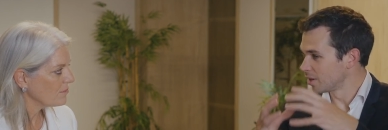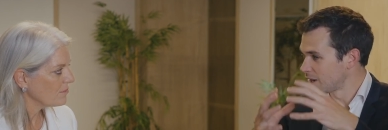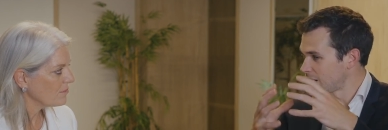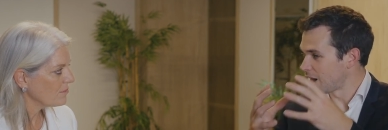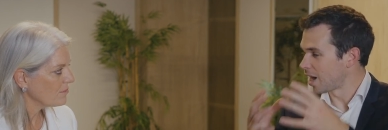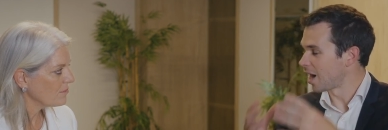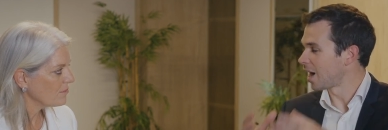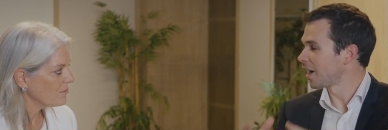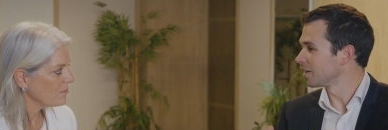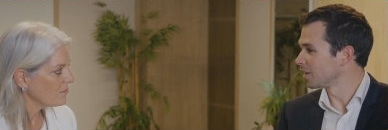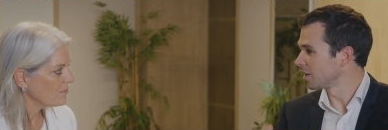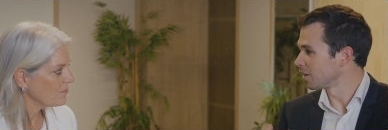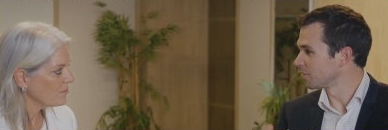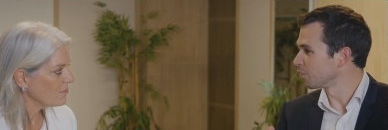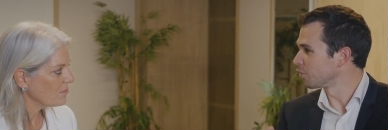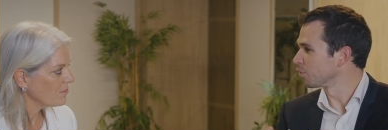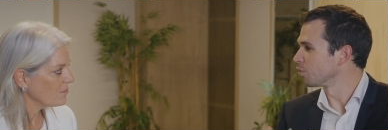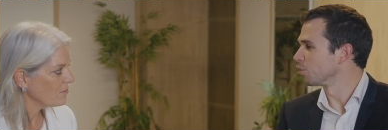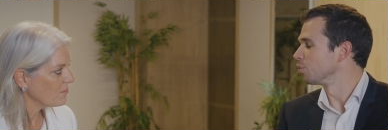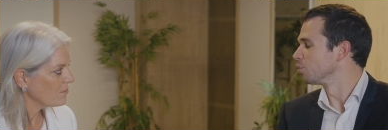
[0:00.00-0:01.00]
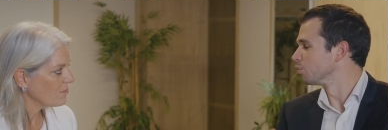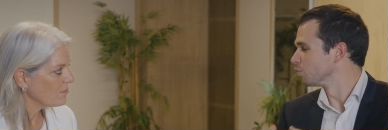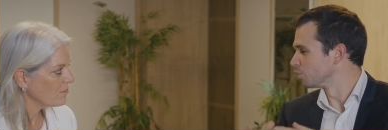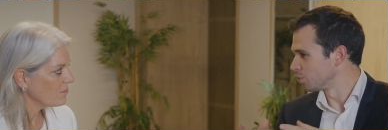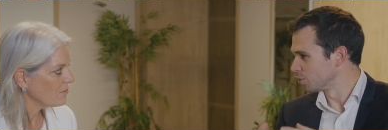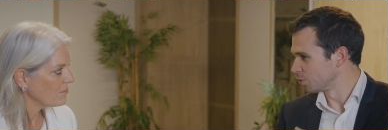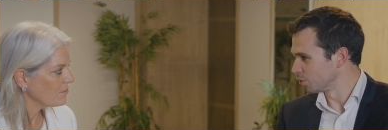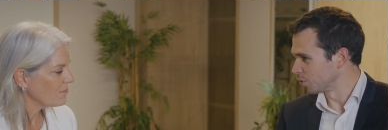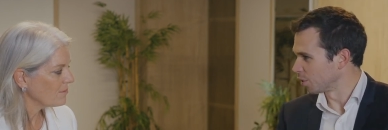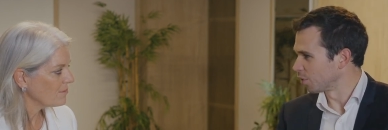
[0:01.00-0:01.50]
Speaker 1: high level
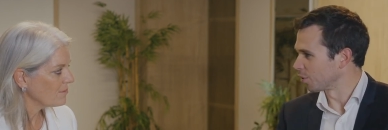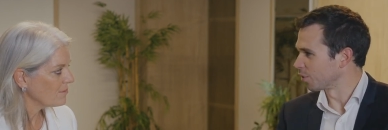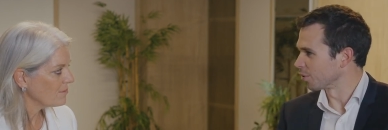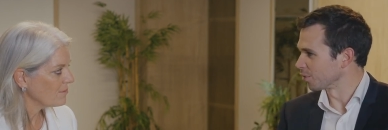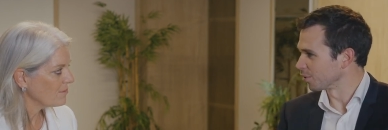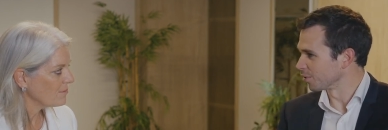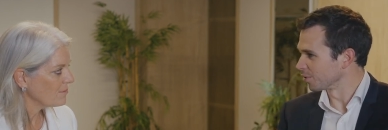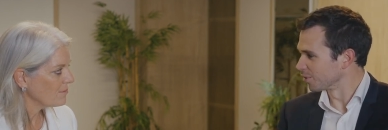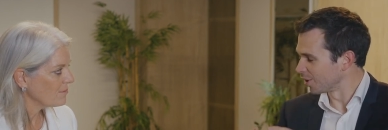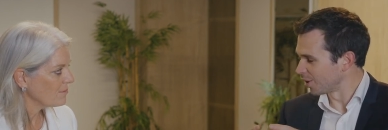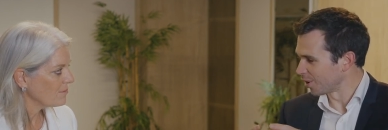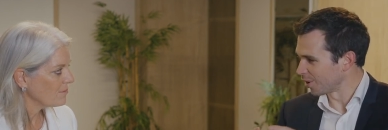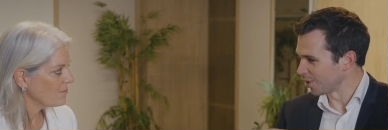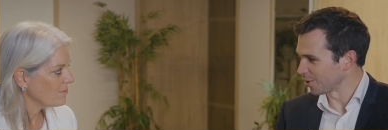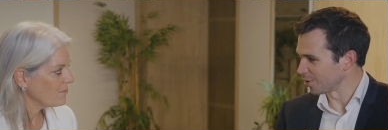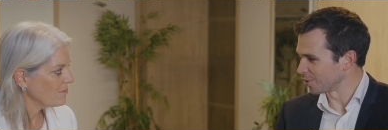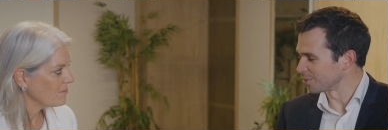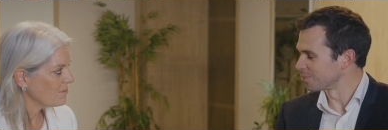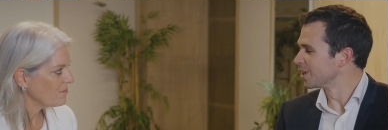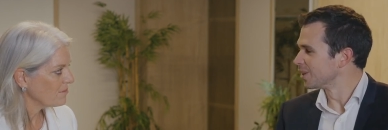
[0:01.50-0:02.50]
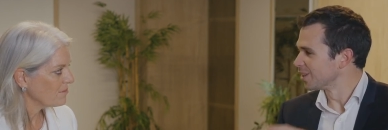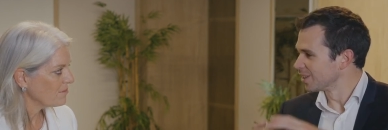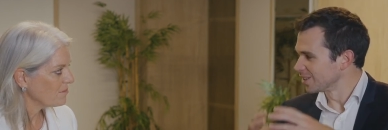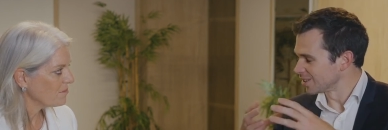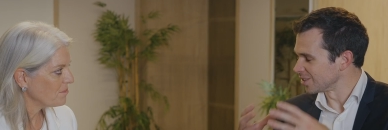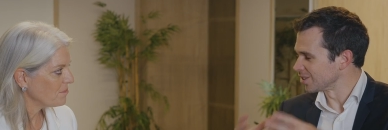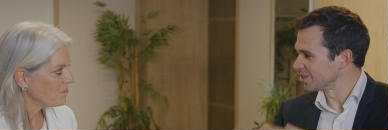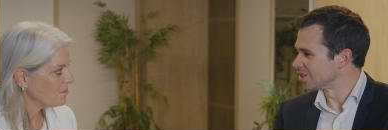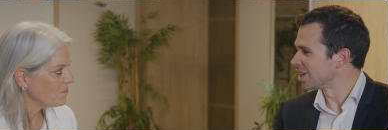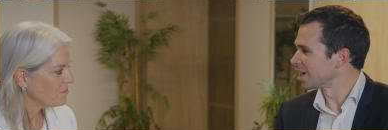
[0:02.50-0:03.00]
or uh,
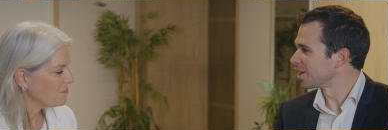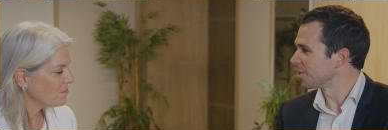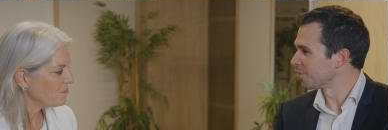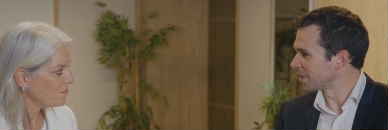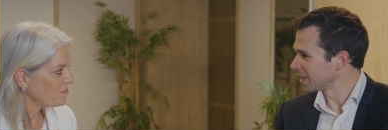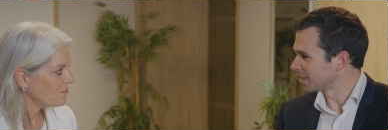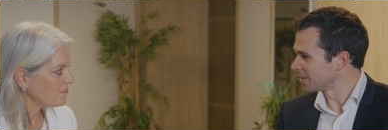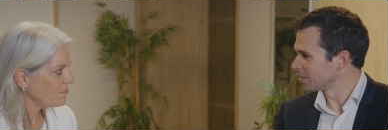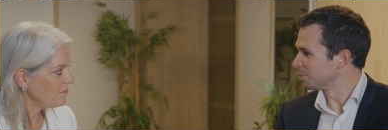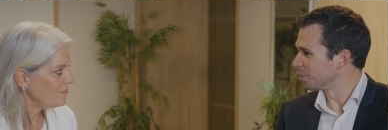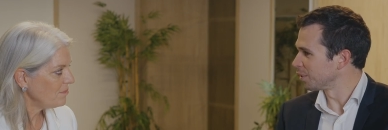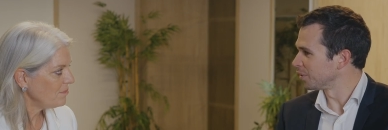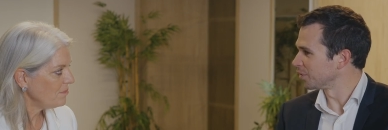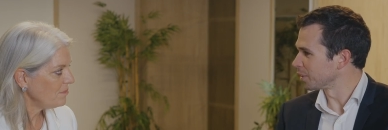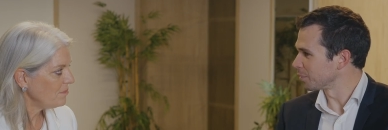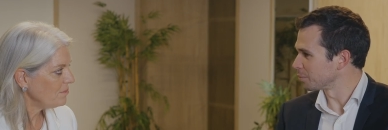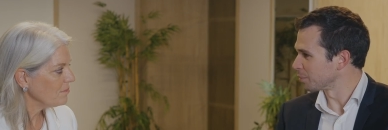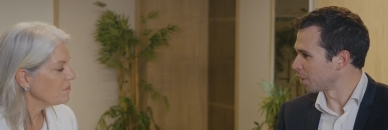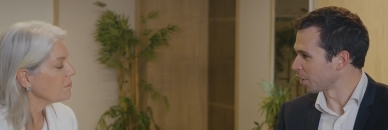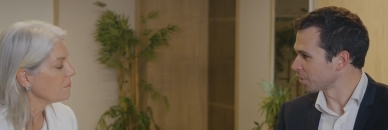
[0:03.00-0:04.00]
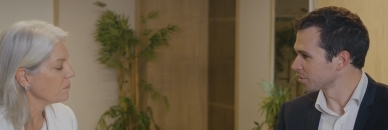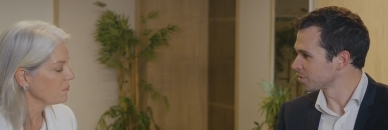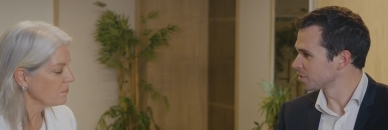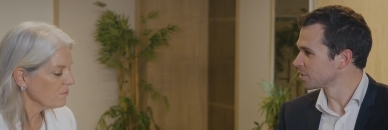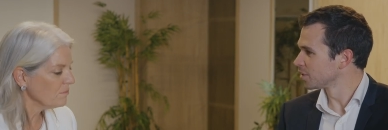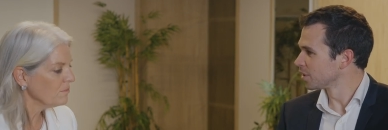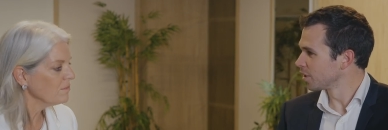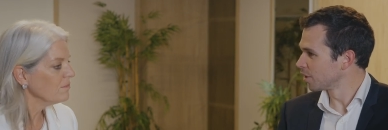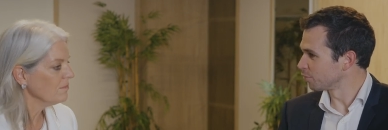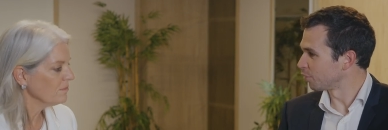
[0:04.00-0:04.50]
generic building blocks
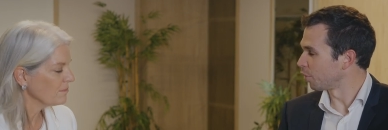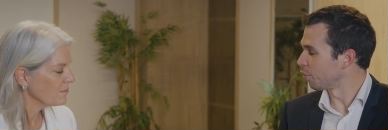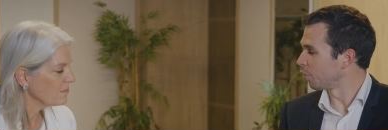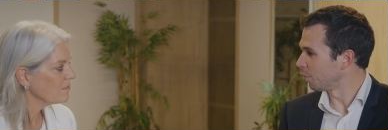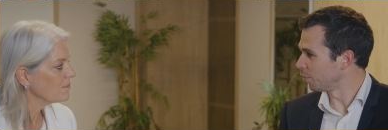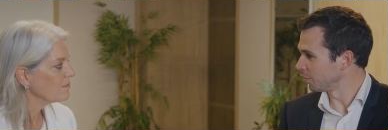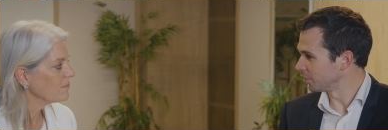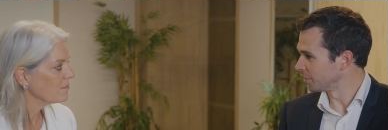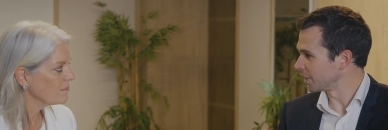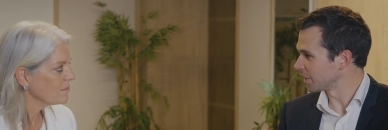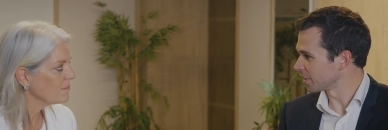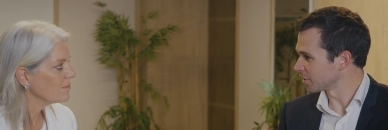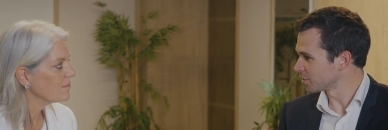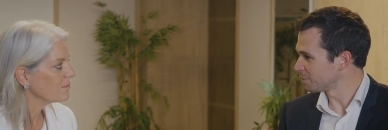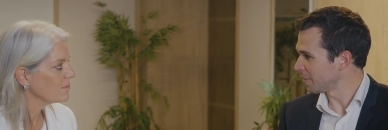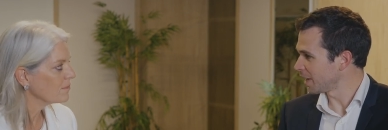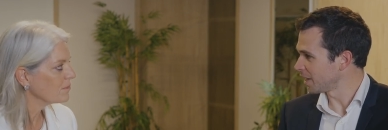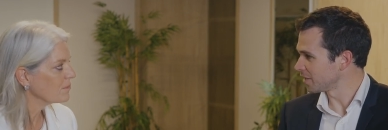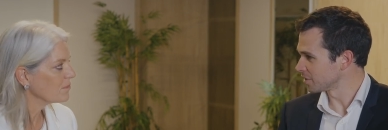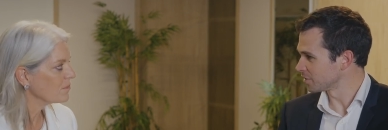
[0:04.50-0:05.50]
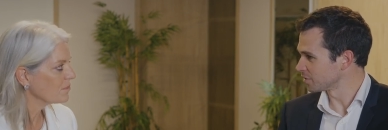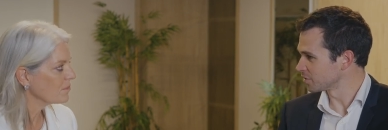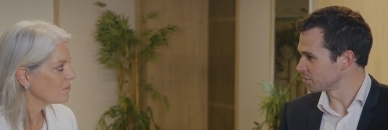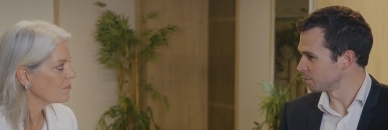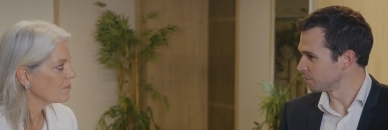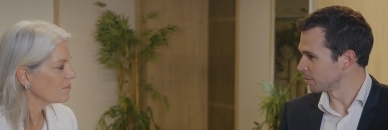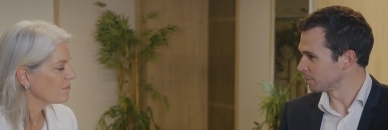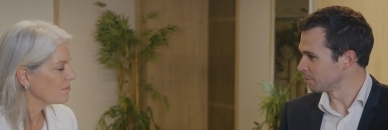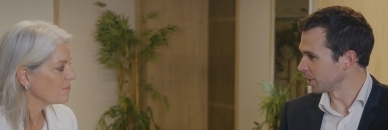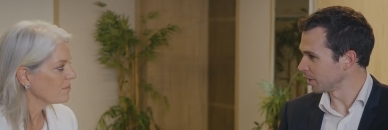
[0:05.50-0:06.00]
mm-hmm. for all data spaces to
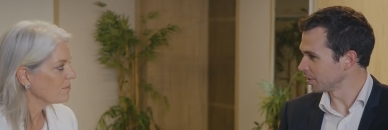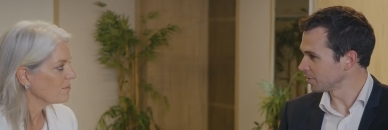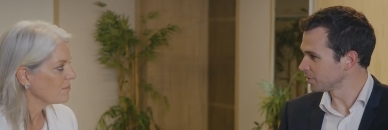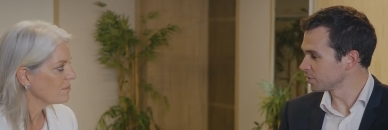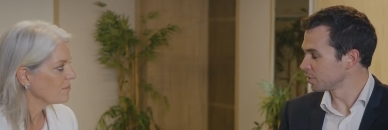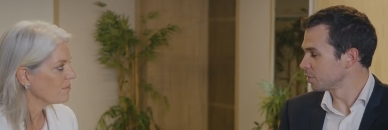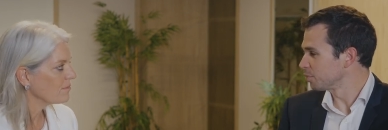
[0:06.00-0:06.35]
be built.